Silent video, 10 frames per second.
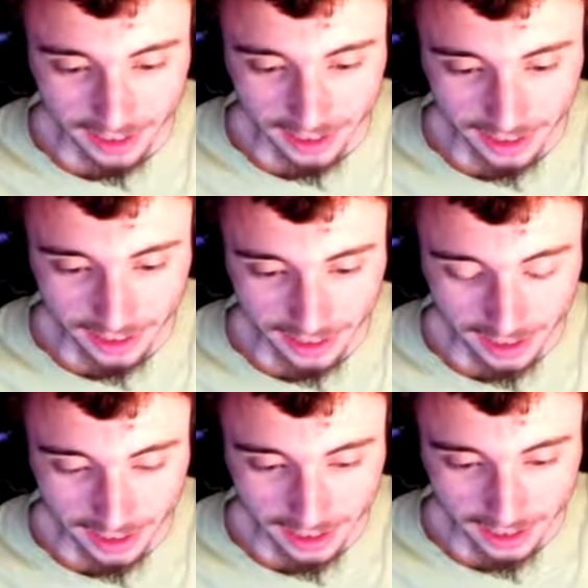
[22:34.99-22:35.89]
Okay.
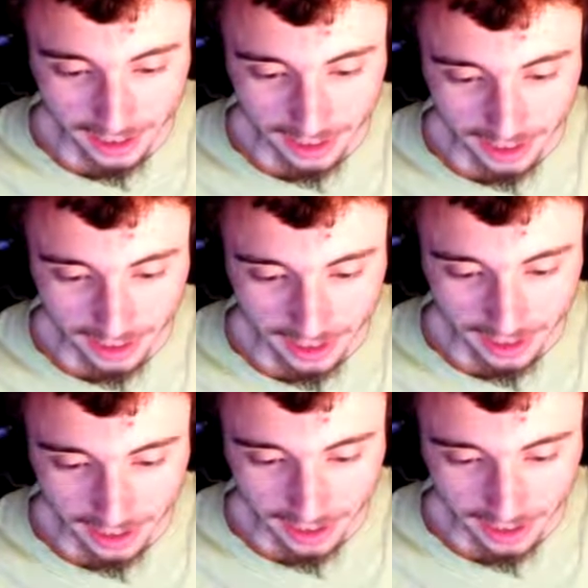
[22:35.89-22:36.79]

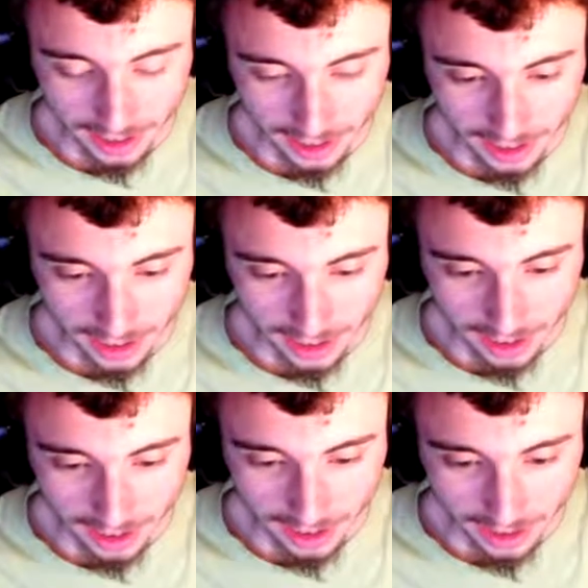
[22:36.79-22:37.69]
Oh
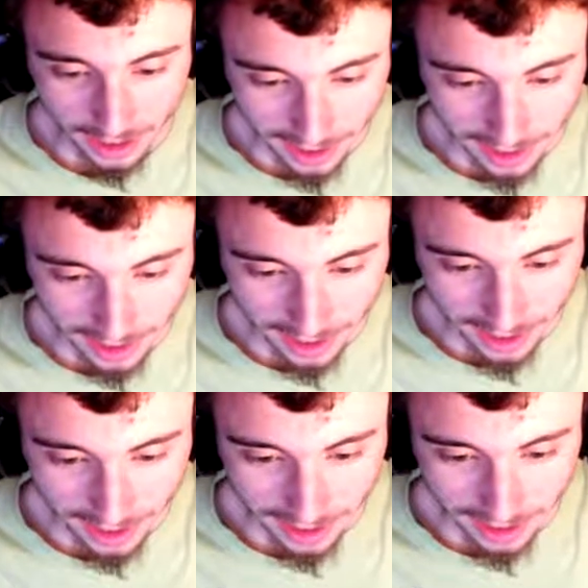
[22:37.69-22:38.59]
no. Can you
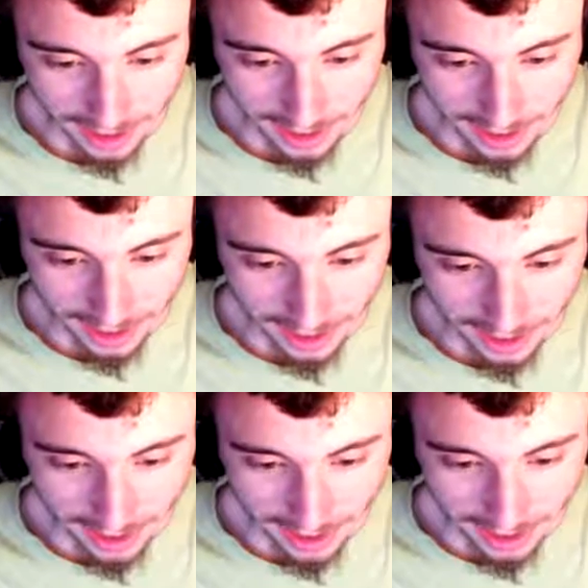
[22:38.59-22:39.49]
move the chess
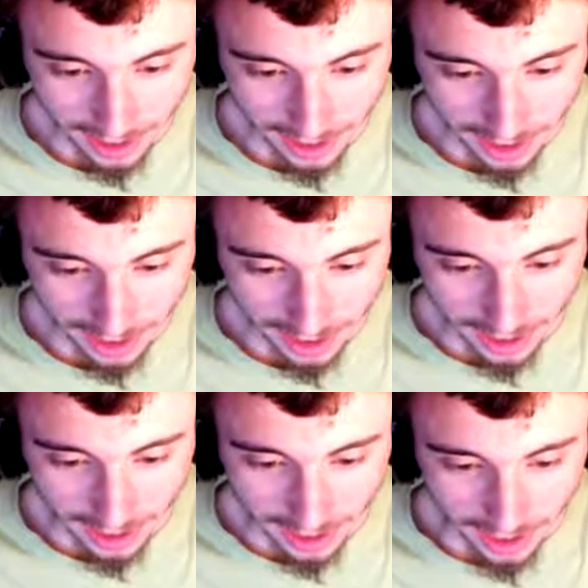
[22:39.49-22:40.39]
pieces?
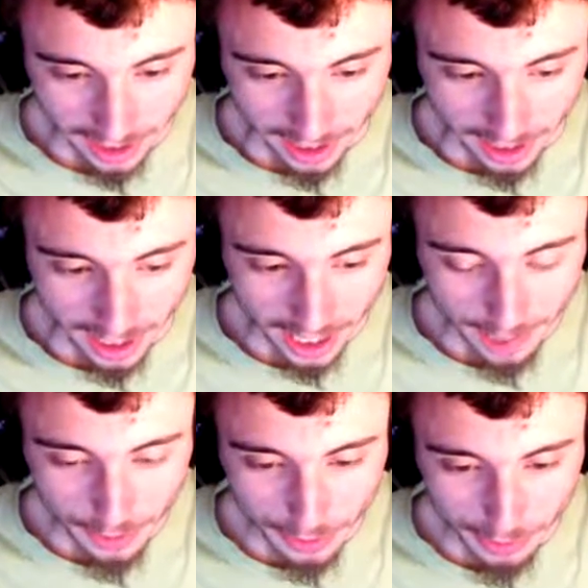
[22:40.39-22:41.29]
I can move
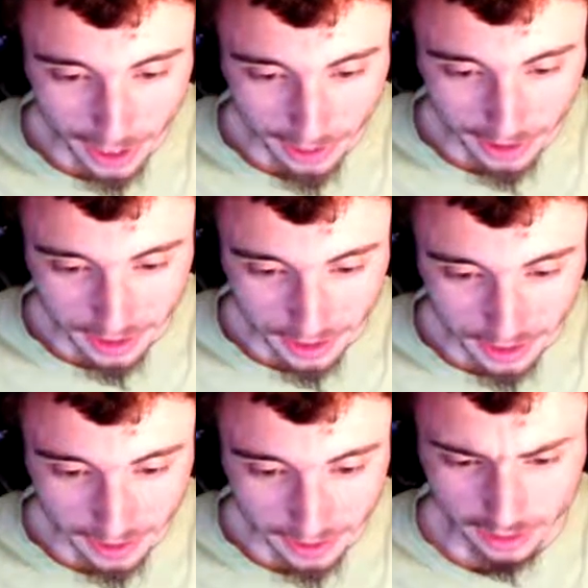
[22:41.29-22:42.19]
the white ones.
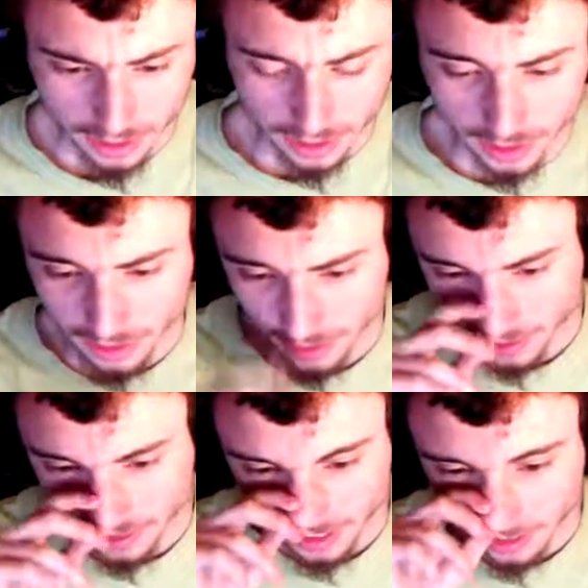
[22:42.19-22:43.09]
Oh no,
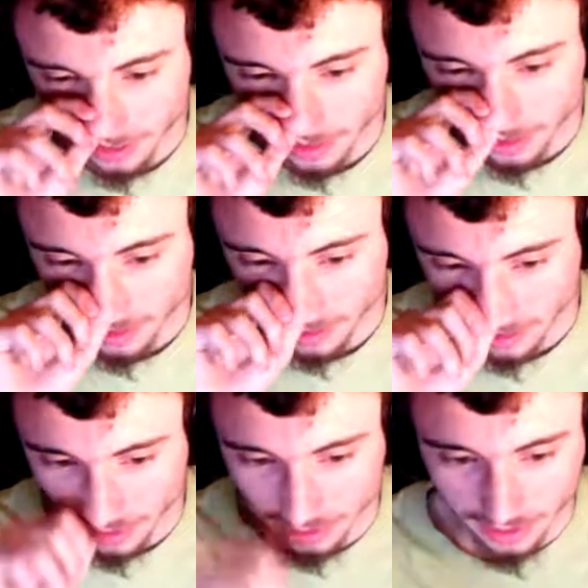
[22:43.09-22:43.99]
I can't get it to
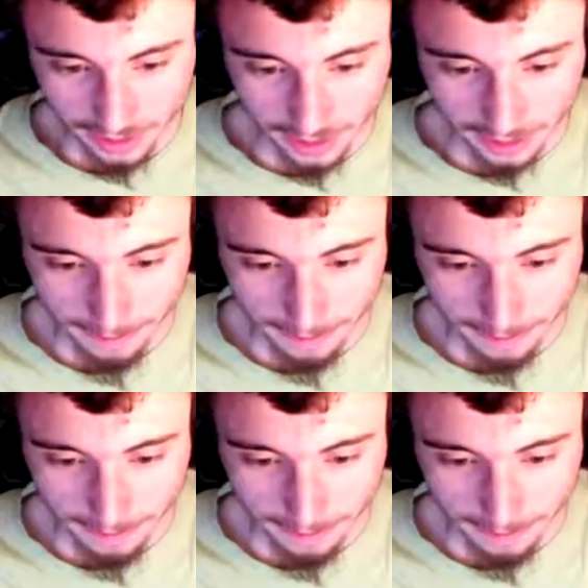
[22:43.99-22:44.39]
stop, no!